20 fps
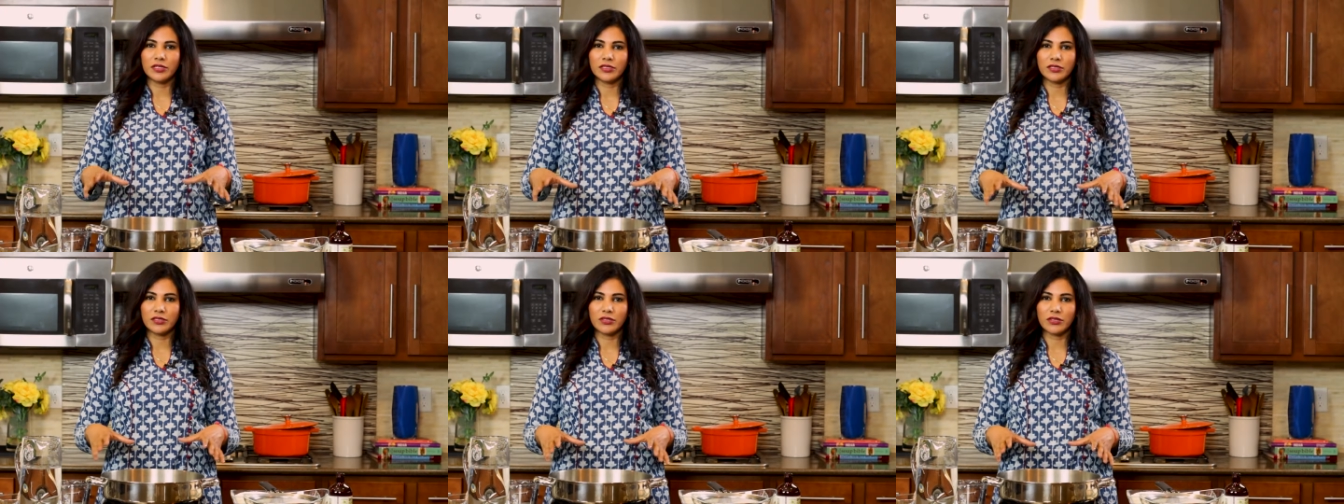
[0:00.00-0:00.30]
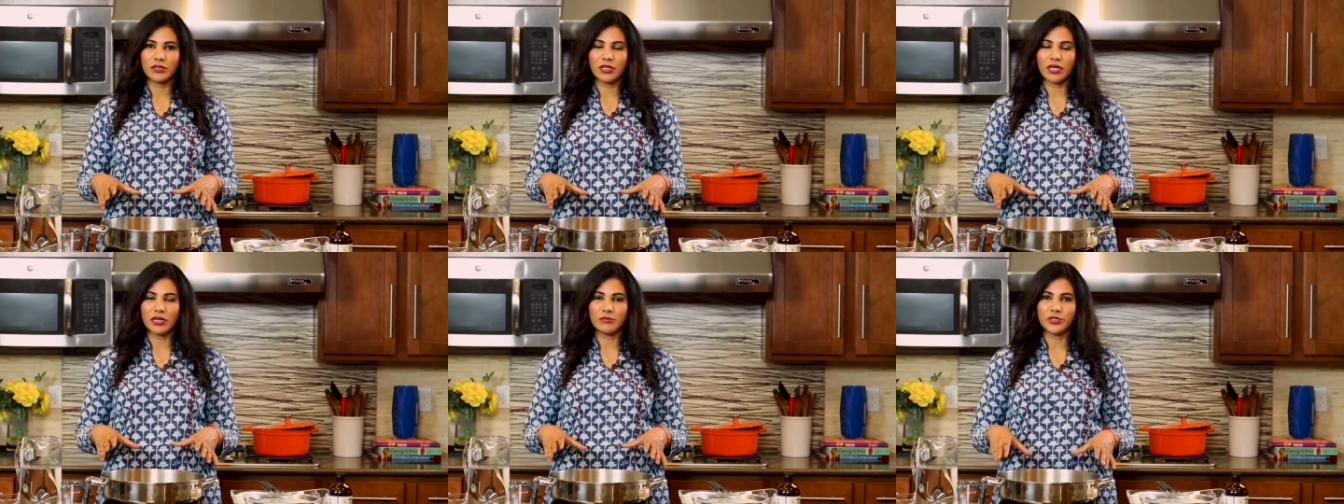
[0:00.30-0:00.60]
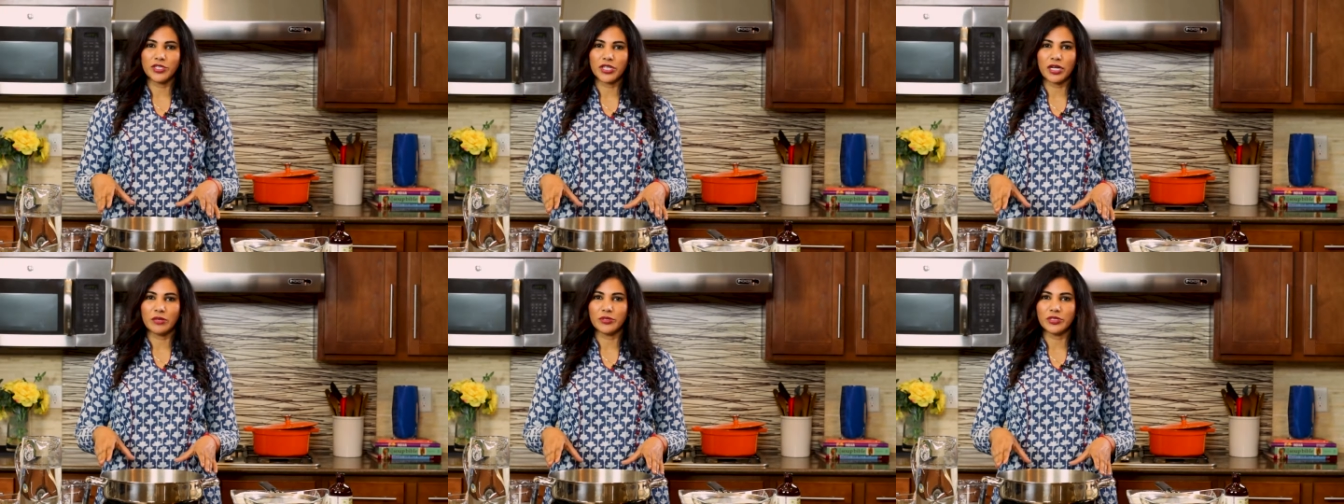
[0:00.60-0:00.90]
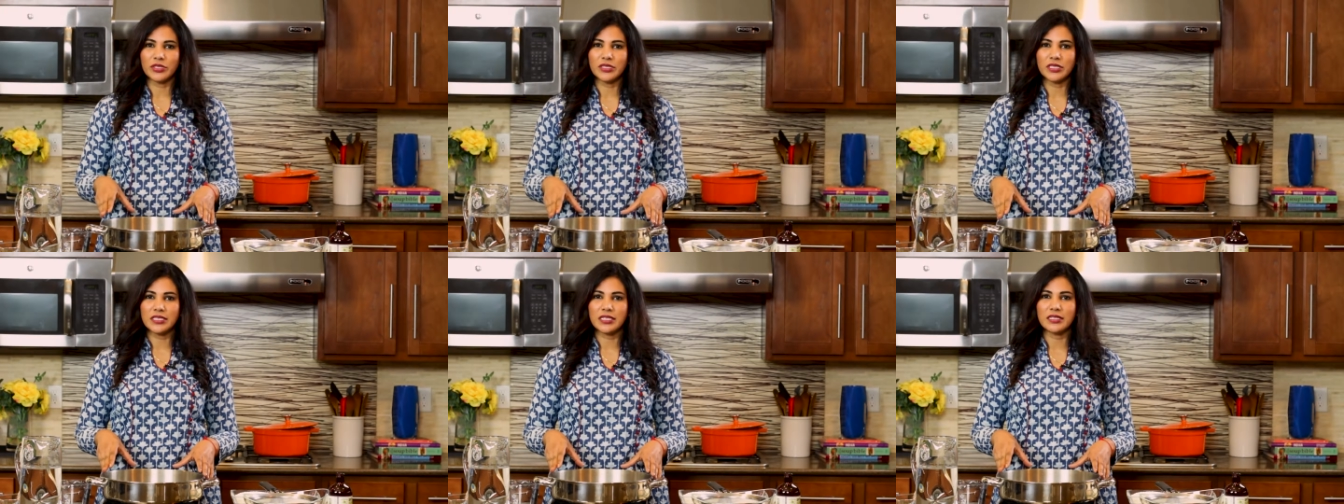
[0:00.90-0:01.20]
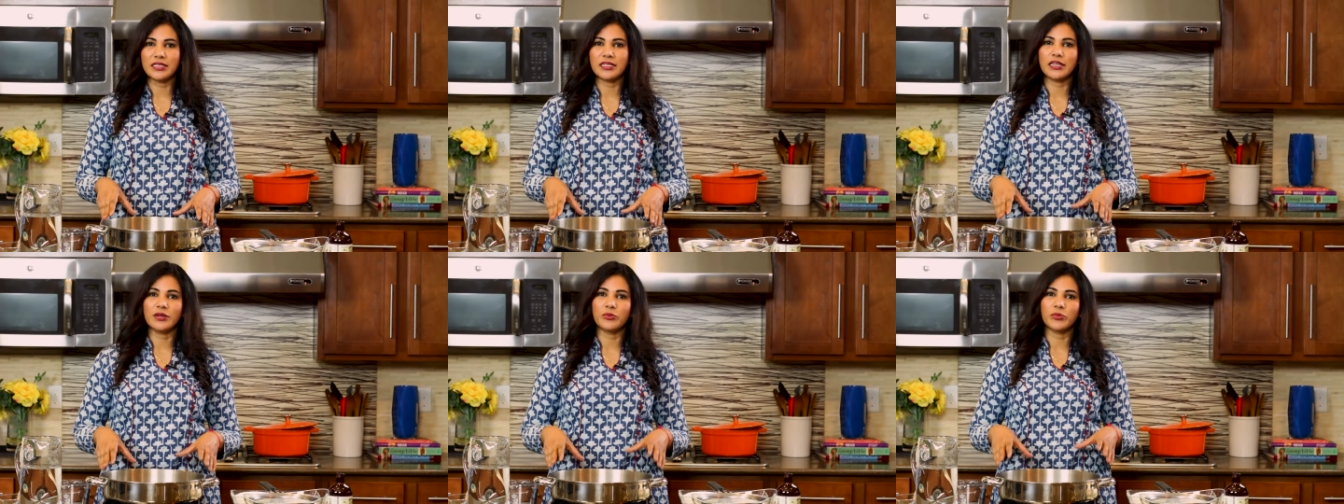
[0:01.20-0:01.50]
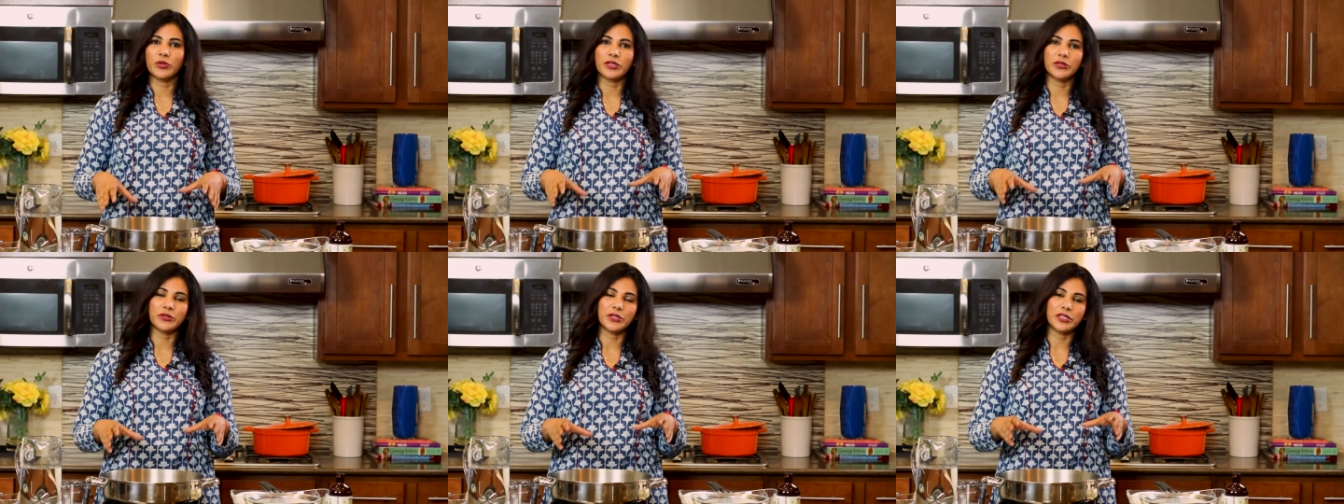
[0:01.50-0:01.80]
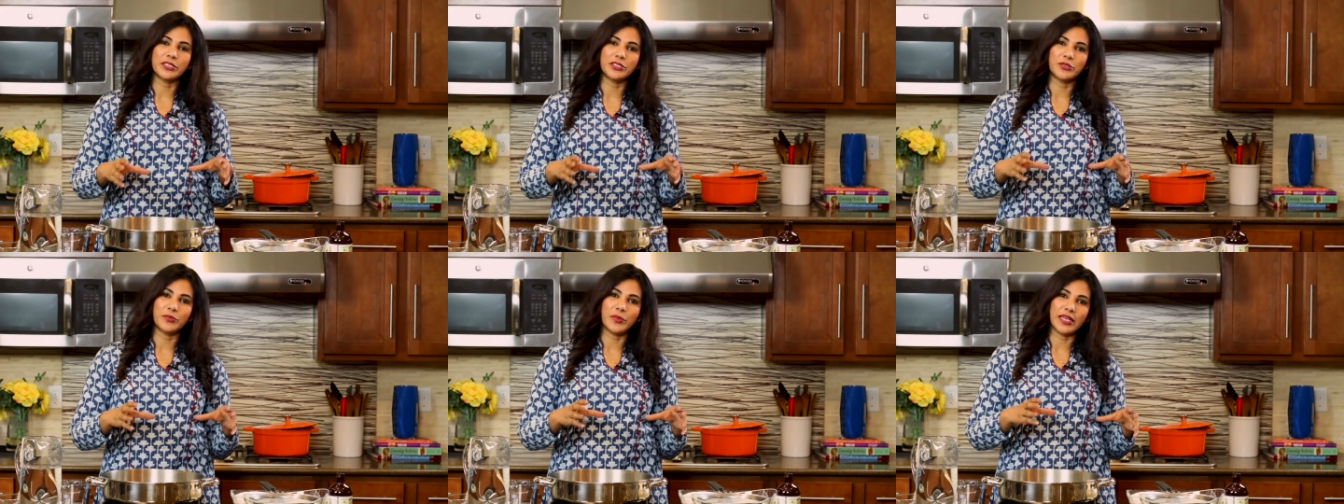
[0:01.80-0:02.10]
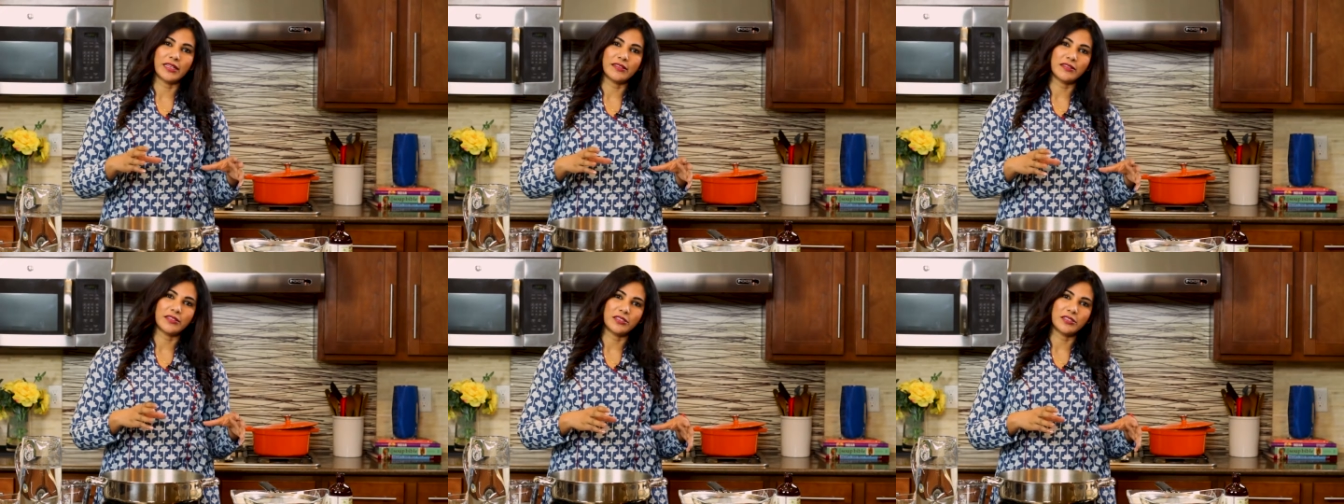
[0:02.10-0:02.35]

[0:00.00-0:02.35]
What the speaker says: the gulab jamuns, and then we're going to make